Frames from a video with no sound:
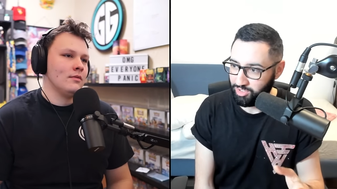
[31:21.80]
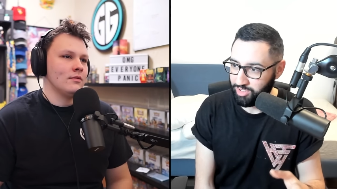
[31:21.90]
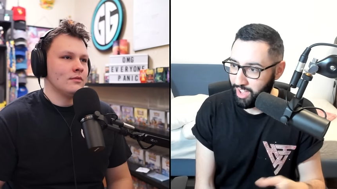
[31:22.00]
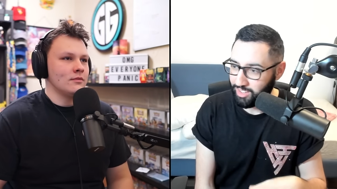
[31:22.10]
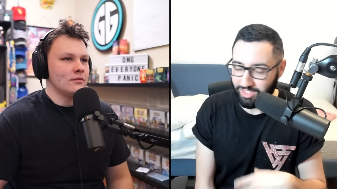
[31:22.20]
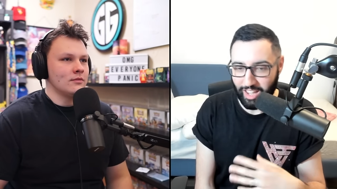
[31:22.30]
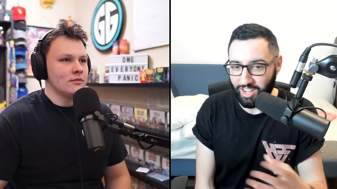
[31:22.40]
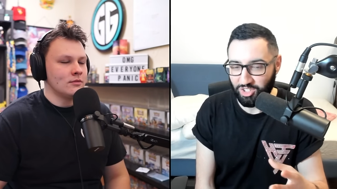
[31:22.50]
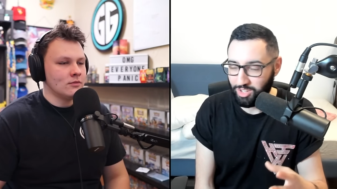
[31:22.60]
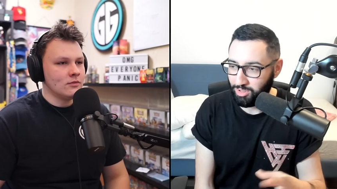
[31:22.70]
Speaker 1: decks,
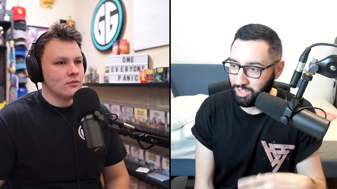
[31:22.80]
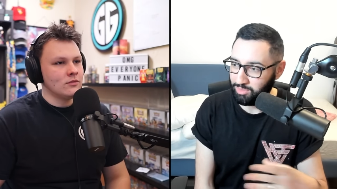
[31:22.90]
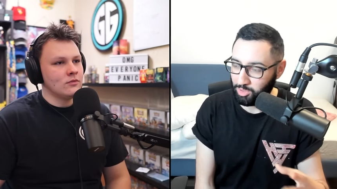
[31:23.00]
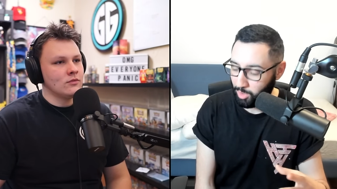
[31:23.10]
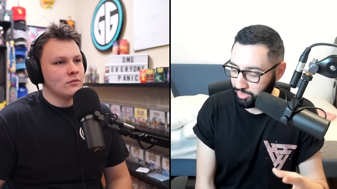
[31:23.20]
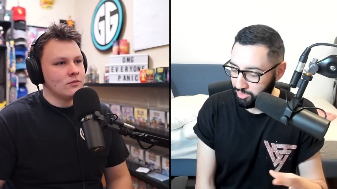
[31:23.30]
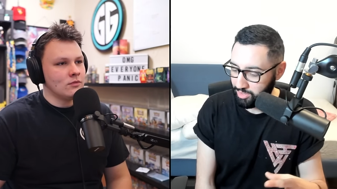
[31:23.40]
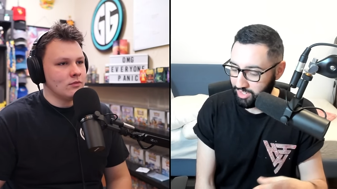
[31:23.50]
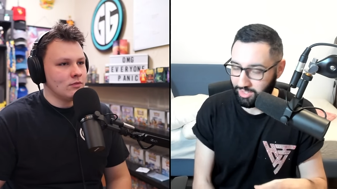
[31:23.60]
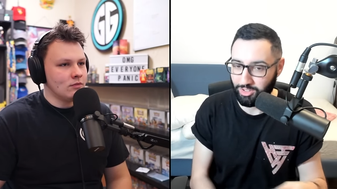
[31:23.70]
Kashtira,
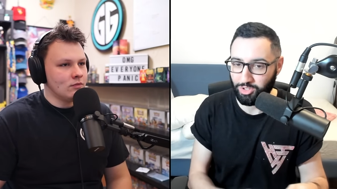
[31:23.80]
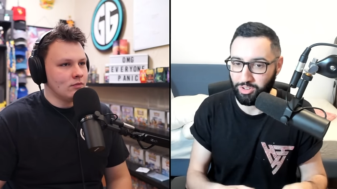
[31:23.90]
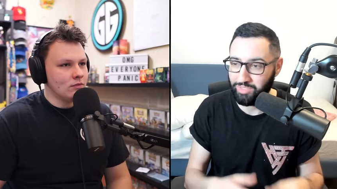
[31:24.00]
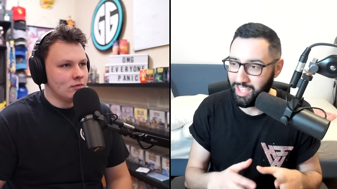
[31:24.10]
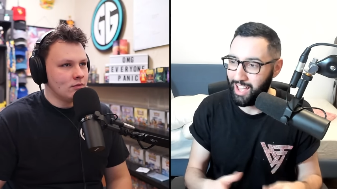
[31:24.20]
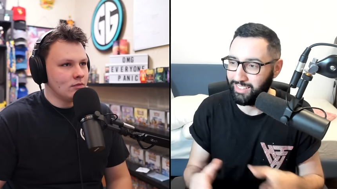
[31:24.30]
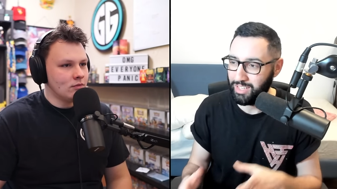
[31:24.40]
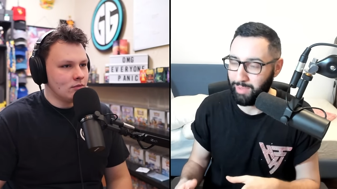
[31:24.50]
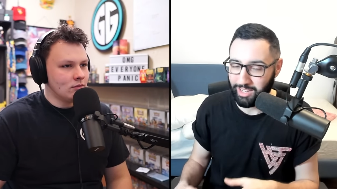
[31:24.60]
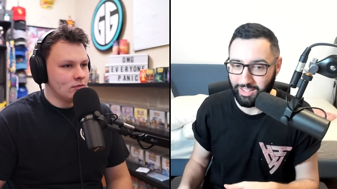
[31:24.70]
Floowandereeze, they're sort of the
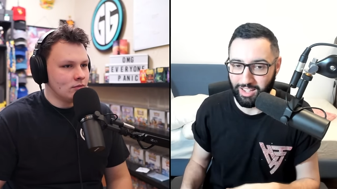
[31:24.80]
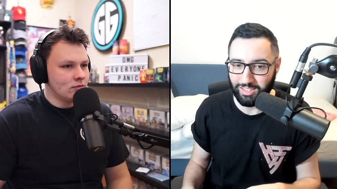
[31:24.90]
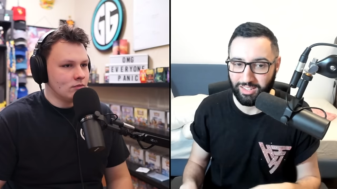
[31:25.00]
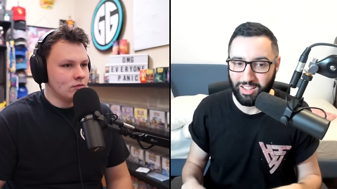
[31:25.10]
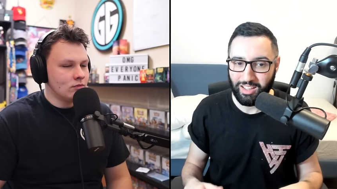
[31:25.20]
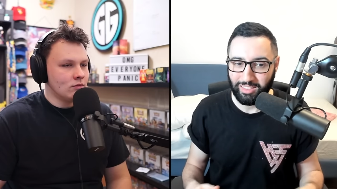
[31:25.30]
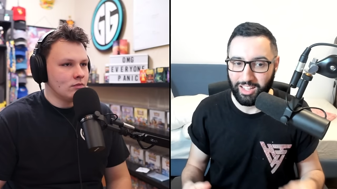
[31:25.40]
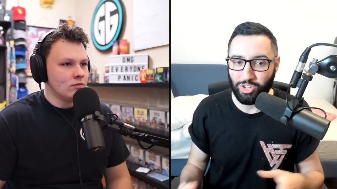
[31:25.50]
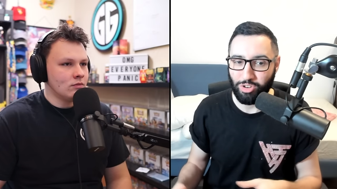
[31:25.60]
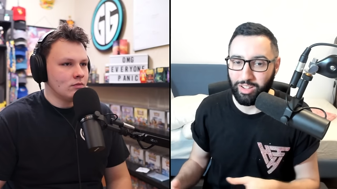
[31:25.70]
anti-meta decks.
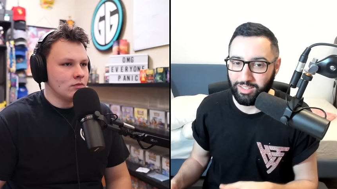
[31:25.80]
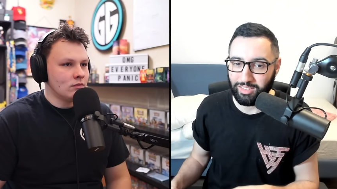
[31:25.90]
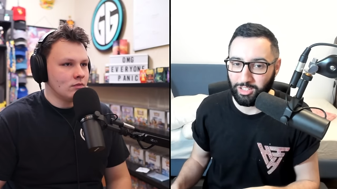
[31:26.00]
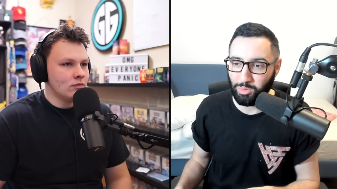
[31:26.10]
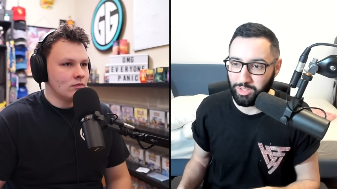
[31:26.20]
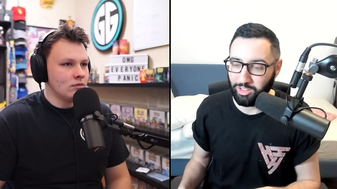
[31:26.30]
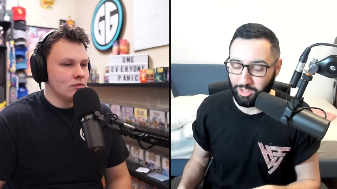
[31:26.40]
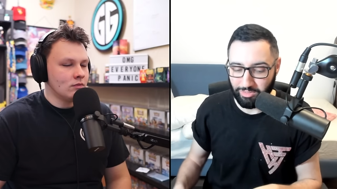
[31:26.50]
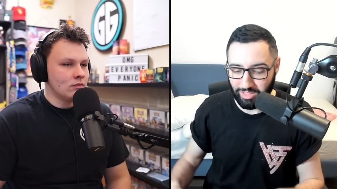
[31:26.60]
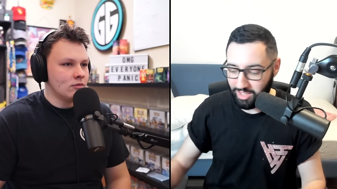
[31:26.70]
They try and deal with a
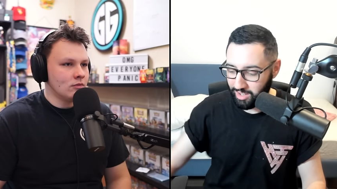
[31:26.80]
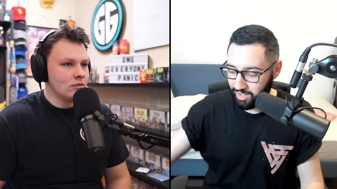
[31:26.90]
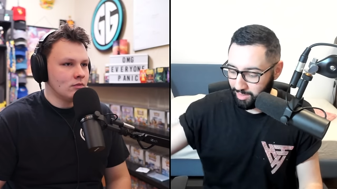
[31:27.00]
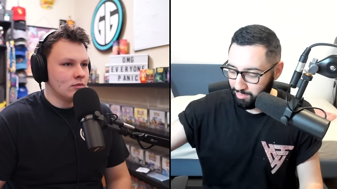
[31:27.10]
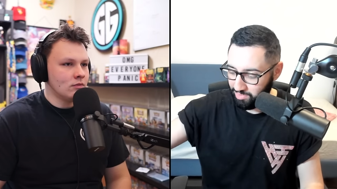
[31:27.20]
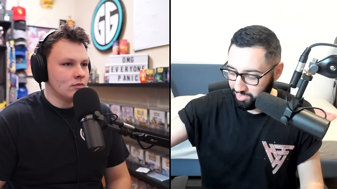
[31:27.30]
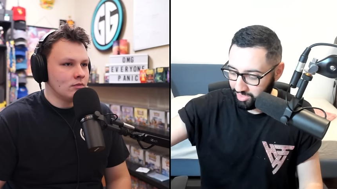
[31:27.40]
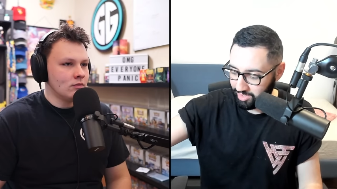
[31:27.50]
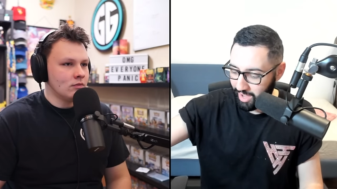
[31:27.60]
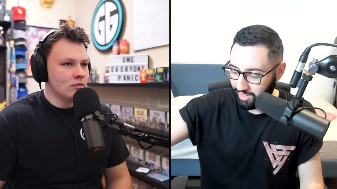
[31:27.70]
lot of the um,
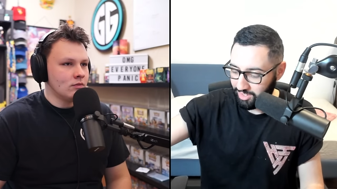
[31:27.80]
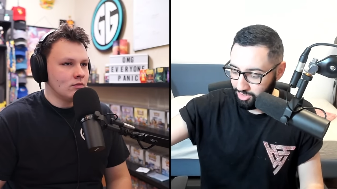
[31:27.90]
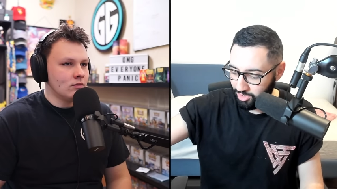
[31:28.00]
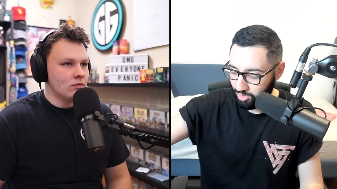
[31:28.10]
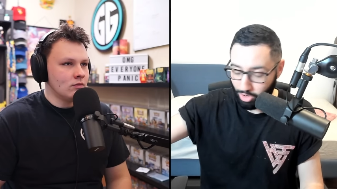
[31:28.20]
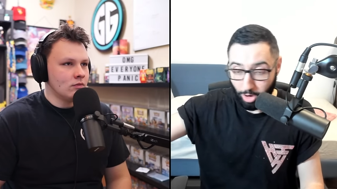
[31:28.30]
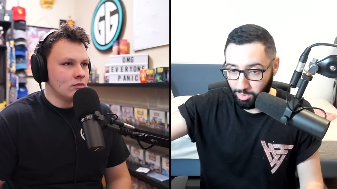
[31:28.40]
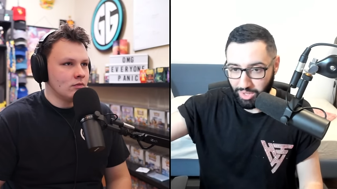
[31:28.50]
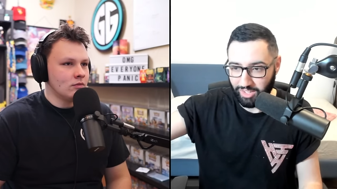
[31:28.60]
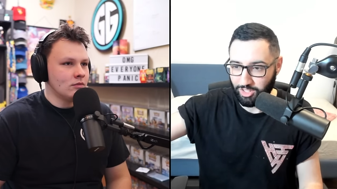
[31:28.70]
the decks in Yu-Gi-Oh!
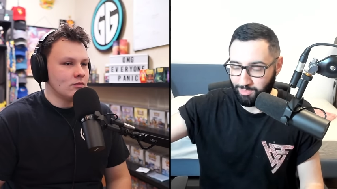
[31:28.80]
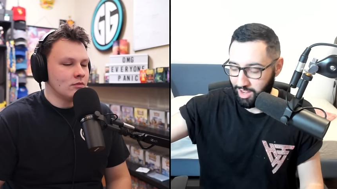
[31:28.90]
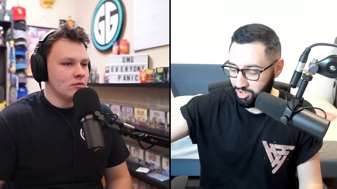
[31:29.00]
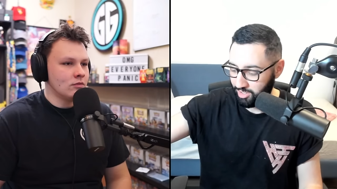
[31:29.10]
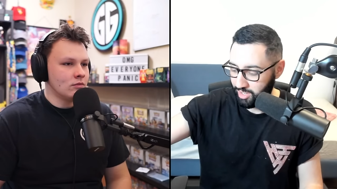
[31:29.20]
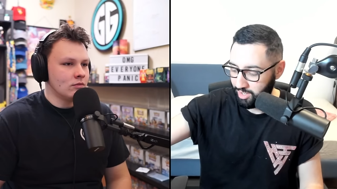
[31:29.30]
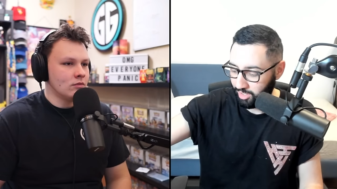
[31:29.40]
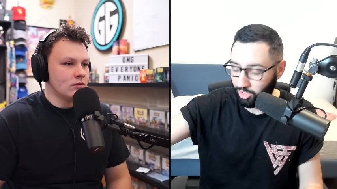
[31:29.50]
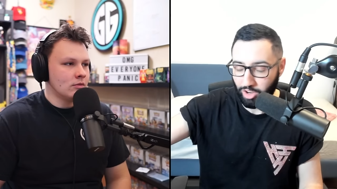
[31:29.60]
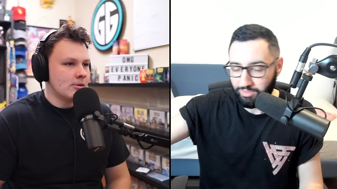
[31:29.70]
Combo decks especially.
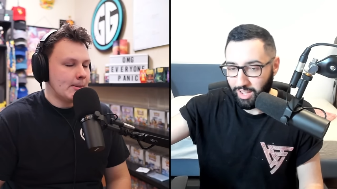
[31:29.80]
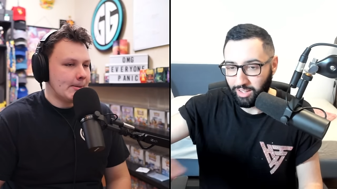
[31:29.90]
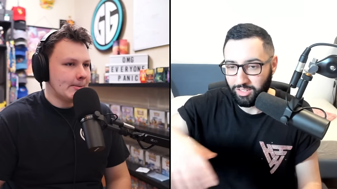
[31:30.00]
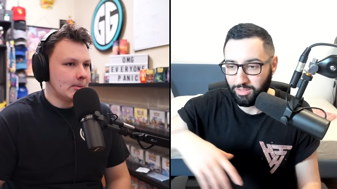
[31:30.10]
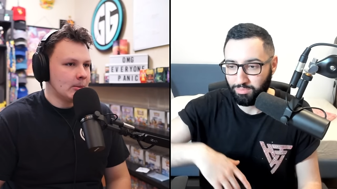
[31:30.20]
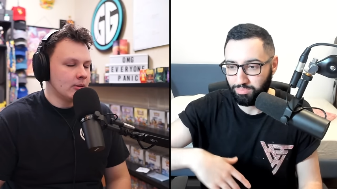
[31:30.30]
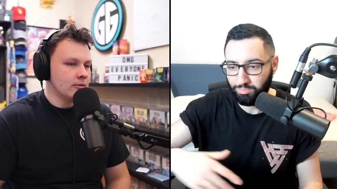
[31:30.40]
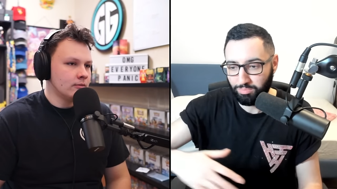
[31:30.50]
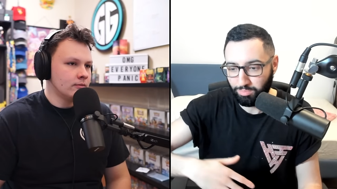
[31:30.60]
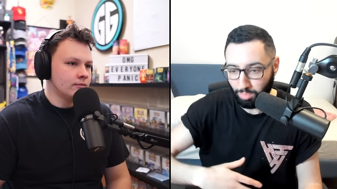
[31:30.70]
A lot of decks,
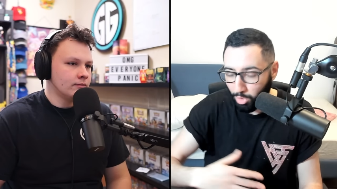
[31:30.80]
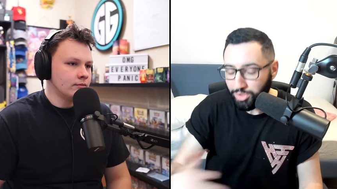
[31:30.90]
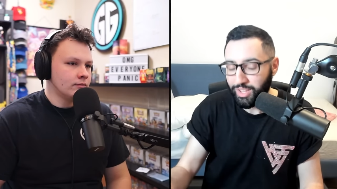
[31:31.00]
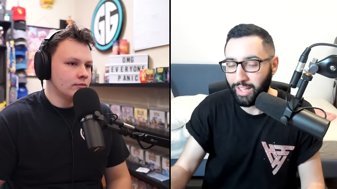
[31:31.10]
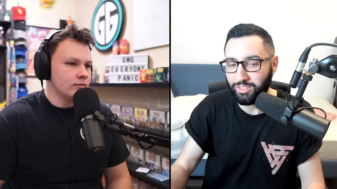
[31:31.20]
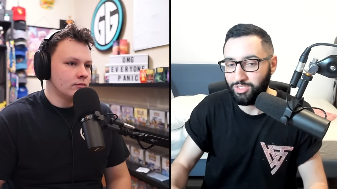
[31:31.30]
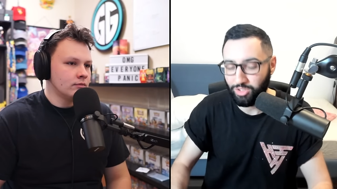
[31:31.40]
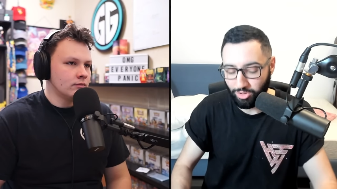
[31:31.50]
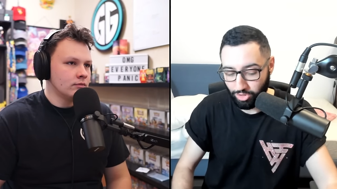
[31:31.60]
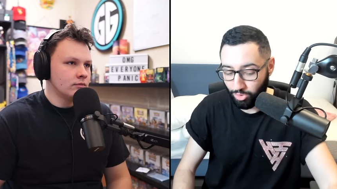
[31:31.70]
most decks in
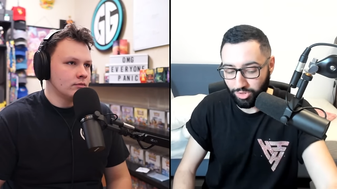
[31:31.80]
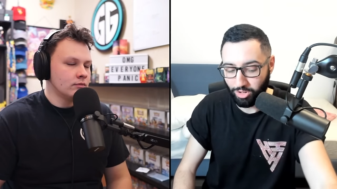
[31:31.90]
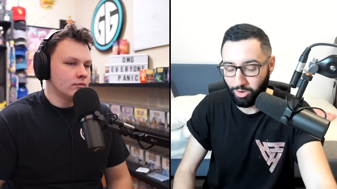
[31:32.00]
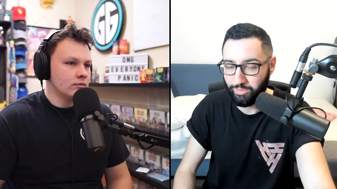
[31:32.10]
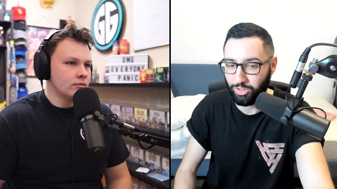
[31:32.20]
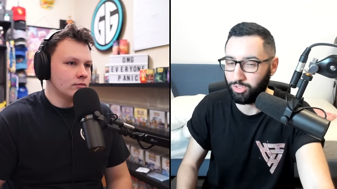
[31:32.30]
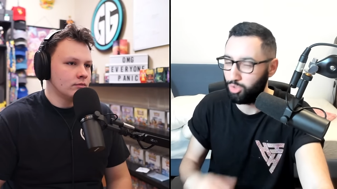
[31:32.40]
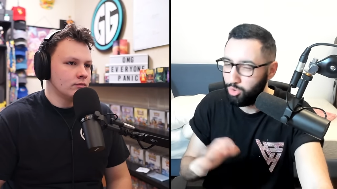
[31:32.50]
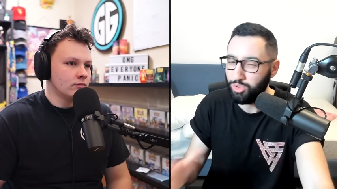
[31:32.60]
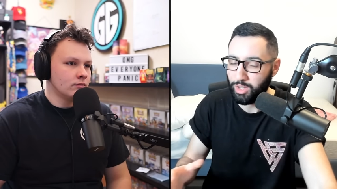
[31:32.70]
Yu-Gi-Oh! Use their graveyard
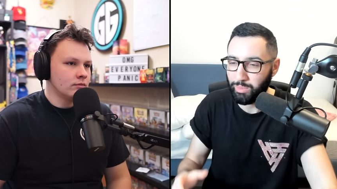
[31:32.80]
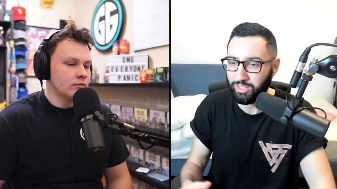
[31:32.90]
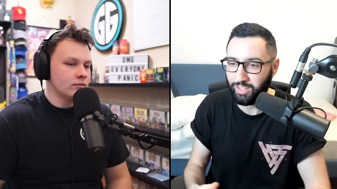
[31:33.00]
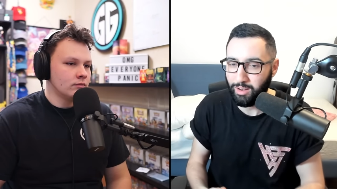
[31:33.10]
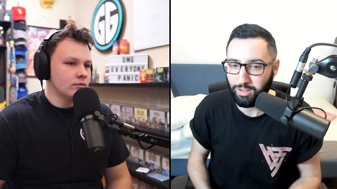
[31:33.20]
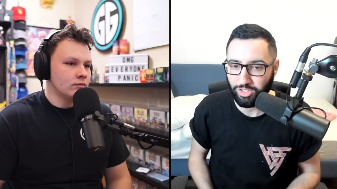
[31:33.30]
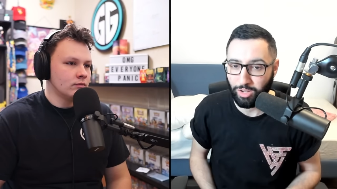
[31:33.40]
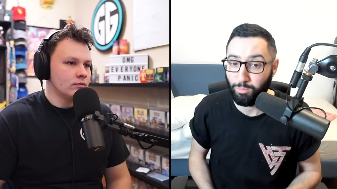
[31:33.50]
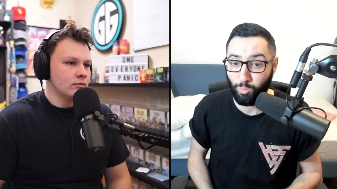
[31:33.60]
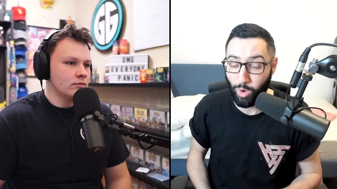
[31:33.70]
to some extent,
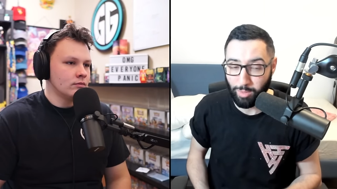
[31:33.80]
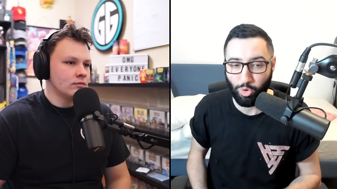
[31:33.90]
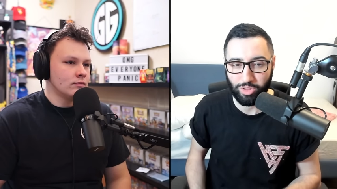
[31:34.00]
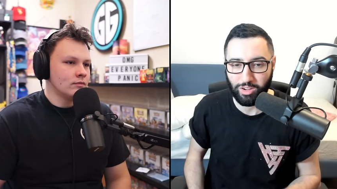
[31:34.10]
some way more than